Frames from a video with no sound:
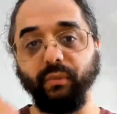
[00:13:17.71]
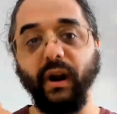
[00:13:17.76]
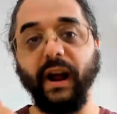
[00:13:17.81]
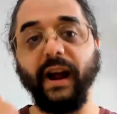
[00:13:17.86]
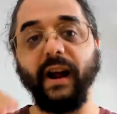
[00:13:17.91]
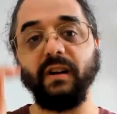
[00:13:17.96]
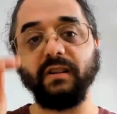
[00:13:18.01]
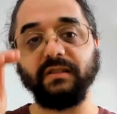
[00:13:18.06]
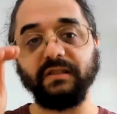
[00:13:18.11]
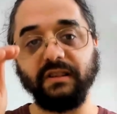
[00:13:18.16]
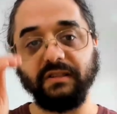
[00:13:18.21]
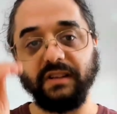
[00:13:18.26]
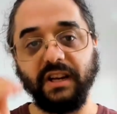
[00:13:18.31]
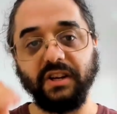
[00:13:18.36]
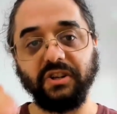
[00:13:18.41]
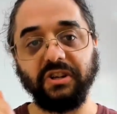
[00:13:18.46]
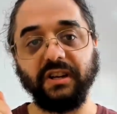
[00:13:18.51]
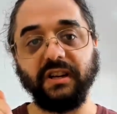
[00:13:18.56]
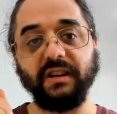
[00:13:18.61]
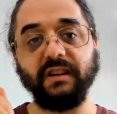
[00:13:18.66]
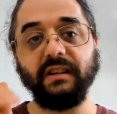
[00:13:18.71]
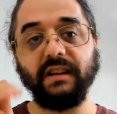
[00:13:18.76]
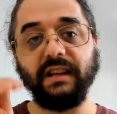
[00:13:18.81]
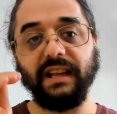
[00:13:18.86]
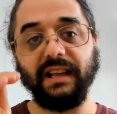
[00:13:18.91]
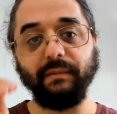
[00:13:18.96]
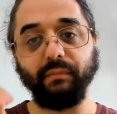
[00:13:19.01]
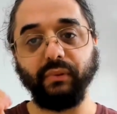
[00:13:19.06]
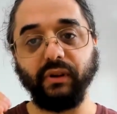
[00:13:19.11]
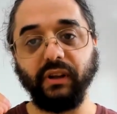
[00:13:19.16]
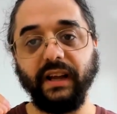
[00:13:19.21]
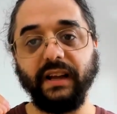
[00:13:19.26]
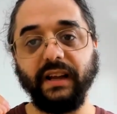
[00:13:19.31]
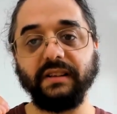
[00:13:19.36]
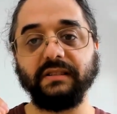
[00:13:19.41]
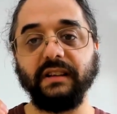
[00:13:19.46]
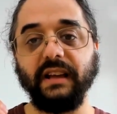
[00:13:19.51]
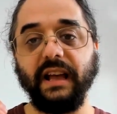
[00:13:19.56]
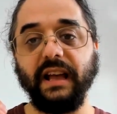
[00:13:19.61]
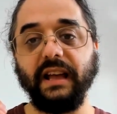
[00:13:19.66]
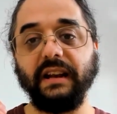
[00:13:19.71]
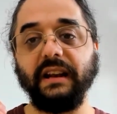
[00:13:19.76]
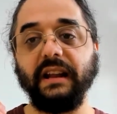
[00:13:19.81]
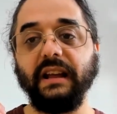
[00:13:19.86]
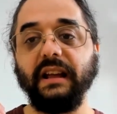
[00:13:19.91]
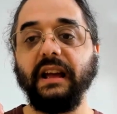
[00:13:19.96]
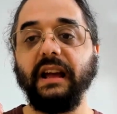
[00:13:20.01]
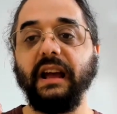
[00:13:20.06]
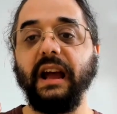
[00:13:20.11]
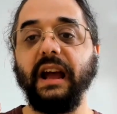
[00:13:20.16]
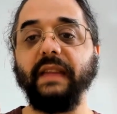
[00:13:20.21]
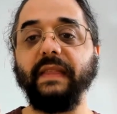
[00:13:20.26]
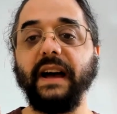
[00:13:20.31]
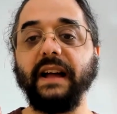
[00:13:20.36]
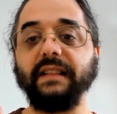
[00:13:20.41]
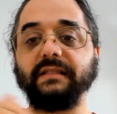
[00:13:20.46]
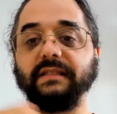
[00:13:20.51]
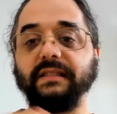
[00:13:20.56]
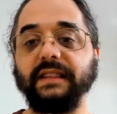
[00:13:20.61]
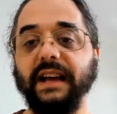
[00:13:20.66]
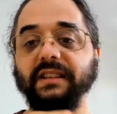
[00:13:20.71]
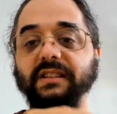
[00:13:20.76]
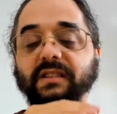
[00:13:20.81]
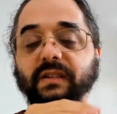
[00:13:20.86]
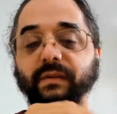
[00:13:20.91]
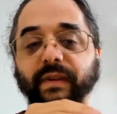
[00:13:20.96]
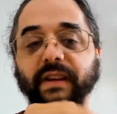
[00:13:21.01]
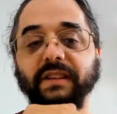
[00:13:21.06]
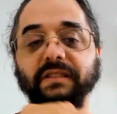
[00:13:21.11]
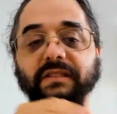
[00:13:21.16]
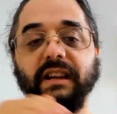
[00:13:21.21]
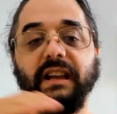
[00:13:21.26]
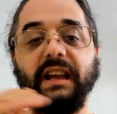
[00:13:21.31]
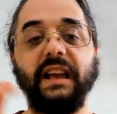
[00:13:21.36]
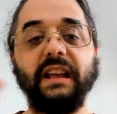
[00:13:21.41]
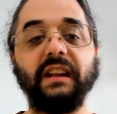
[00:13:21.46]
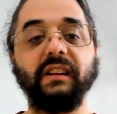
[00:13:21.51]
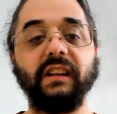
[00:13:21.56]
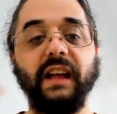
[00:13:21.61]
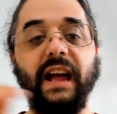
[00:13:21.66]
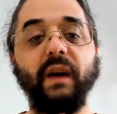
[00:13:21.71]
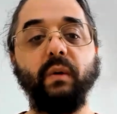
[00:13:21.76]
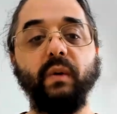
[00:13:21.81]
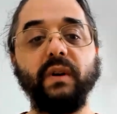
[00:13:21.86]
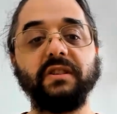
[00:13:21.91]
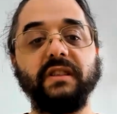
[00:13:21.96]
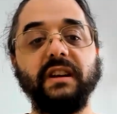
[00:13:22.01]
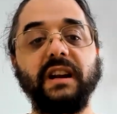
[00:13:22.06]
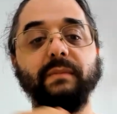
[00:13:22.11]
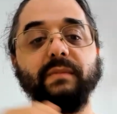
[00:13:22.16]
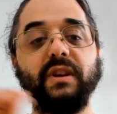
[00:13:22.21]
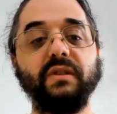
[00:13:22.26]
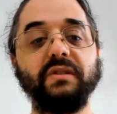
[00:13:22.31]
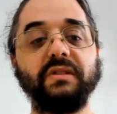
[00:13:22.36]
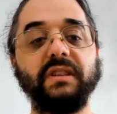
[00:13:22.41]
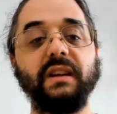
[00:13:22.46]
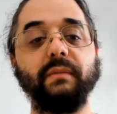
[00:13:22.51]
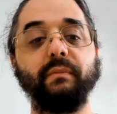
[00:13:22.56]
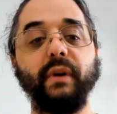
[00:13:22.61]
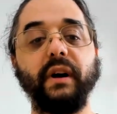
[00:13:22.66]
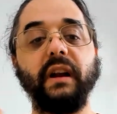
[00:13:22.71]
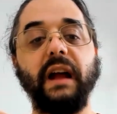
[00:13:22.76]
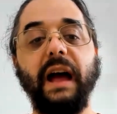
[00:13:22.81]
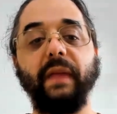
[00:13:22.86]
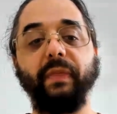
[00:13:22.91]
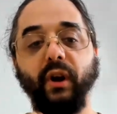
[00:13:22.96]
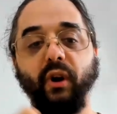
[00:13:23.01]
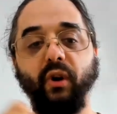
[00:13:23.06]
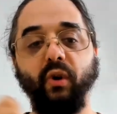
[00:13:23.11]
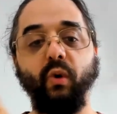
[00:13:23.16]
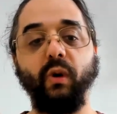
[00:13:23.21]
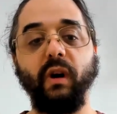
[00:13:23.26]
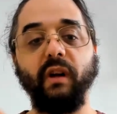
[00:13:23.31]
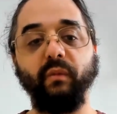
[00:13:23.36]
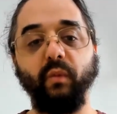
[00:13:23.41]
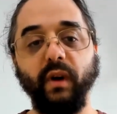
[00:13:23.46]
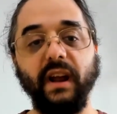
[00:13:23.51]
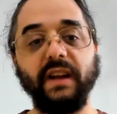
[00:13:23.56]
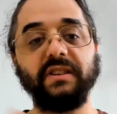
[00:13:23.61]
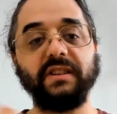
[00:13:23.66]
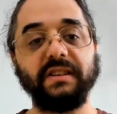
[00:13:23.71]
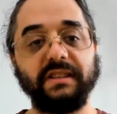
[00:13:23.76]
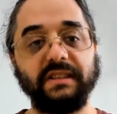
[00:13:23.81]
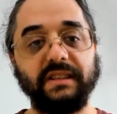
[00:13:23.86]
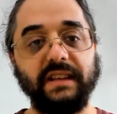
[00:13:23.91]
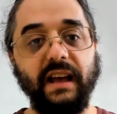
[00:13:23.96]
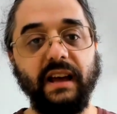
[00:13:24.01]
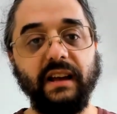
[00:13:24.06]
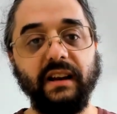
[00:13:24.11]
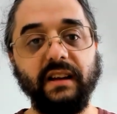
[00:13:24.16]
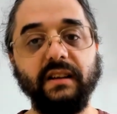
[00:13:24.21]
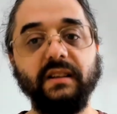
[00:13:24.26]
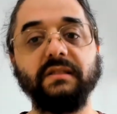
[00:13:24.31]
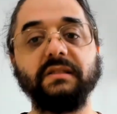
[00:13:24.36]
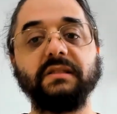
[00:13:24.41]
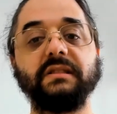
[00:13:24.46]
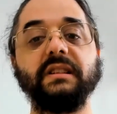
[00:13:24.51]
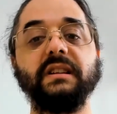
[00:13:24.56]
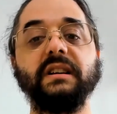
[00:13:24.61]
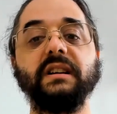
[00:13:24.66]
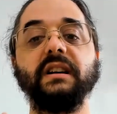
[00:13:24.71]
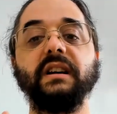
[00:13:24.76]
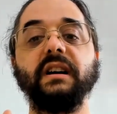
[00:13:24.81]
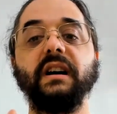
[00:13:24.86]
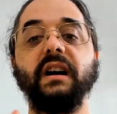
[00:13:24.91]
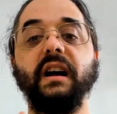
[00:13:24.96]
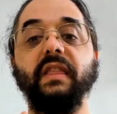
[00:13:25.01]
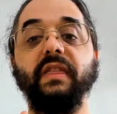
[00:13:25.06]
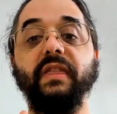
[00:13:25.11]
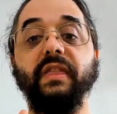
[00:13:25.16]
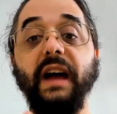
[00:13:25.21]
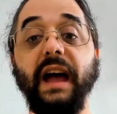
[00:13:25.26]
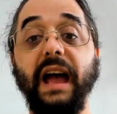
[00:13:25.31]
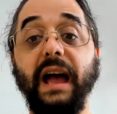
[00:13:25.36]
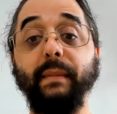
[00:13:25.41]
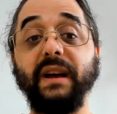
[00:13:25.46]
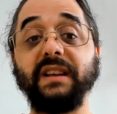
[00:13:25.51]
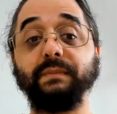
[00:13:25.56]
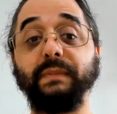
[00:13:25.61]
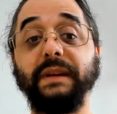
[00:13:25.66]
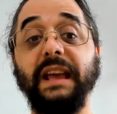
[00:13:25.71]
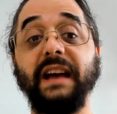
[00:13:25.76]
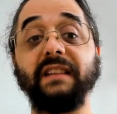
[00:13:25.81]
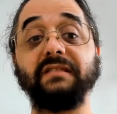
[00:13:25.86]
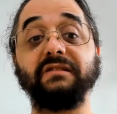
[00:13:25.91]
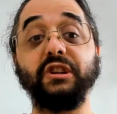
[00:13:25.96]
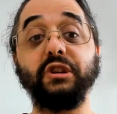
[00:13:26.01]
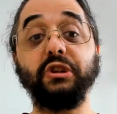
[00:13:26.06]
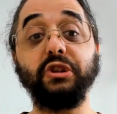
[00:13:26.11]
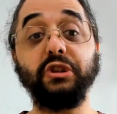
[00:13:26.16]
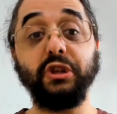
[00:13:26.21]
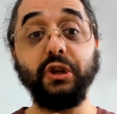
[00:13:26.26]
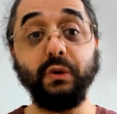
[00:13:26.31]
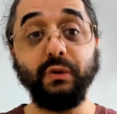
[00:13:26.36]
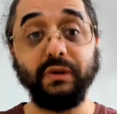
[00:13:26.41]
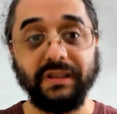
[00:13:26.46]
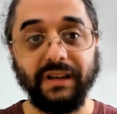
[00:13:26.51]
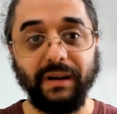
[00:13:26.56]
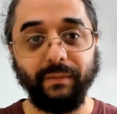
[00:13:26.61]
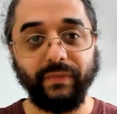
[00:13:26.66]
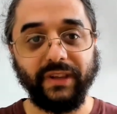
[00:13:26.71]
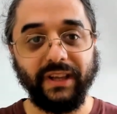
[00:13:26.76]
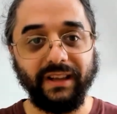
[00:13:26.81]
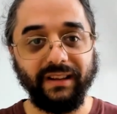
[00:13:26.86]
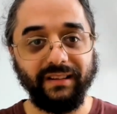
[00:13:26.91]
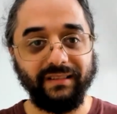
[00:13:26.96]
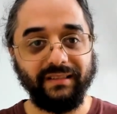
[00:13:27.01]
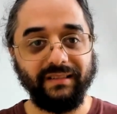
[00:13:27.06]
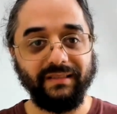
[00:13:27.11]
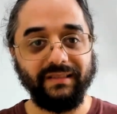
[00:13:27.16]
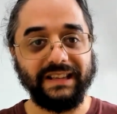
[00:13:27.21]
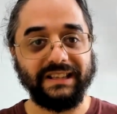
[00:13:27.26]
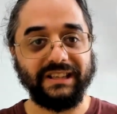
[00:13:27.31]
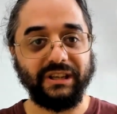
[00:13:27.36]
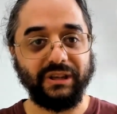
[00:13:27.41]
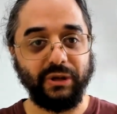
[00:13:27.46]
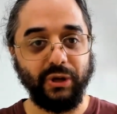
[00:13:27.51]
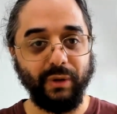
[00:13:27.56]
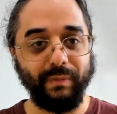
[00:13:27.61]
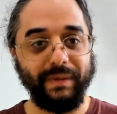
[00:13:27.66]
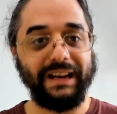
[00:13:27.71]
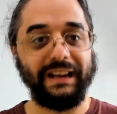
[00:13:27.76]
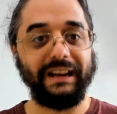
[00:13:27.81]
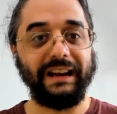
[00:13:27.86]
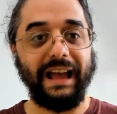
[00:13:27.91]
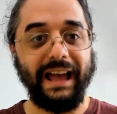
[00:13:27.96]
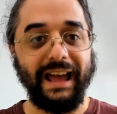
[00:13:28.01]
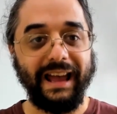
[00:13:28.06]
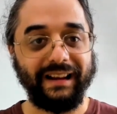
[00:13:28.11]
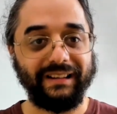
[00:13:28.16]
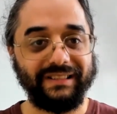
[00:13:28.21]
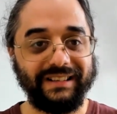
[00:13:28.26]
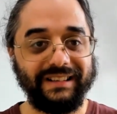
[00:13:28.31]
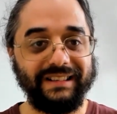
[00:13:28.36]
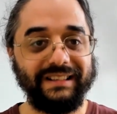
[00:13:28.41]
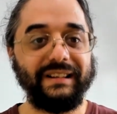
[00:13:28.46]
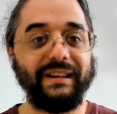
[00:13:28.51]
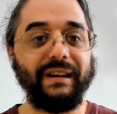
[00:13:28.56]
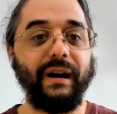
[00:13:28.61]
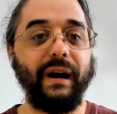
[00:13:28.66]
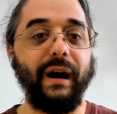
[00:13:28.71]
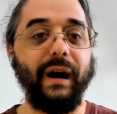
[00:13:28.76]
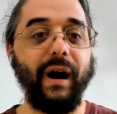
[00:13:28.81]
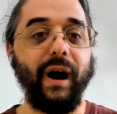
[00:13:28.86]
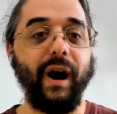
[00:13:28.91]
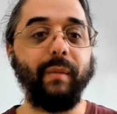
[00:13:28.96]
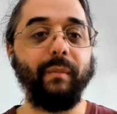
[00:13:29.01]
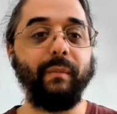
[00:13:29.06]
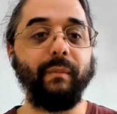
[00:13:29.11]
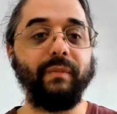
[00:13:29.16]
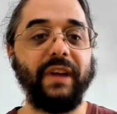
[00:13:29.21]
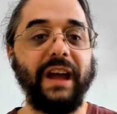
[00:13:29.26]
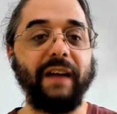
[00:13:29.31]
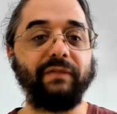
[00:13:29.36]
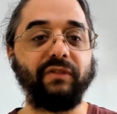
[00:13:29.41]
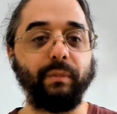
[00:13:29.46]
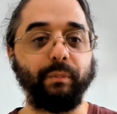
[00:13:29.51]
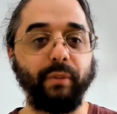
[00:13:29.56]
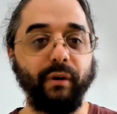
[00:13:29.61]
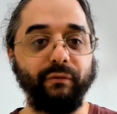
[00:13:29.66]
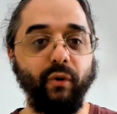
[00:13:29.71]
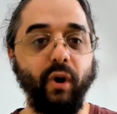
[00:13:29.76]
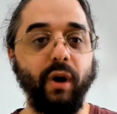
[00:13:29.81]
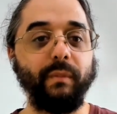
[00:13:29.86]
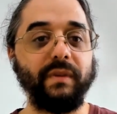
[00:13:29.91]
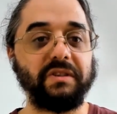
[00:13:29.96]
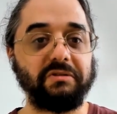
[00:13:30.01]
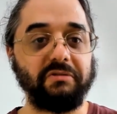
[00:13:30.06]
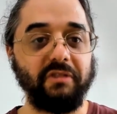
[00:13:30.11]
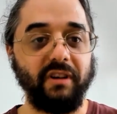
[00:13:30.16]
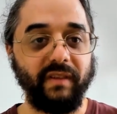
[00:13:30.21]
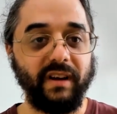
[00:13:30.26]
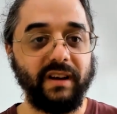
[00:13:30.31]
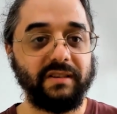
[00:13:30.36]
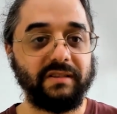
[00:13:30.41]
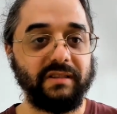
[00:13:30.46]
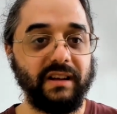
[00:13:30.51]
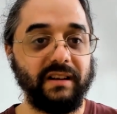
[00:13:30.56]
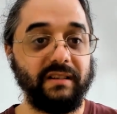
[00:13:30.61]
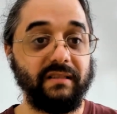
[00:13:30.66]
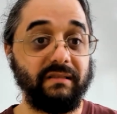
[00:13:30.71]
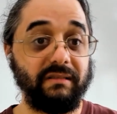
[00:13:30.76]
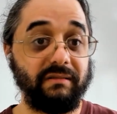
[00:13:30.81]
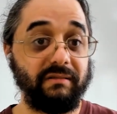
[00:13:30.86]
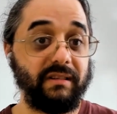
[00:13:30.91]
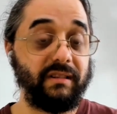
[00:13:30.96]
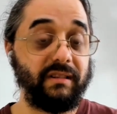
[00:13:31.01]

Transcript: prioritization in place? And that's sophisticated language that I'm using, but at the core of what I just said is the MSP has to do something that's human and act. They have to perform a service and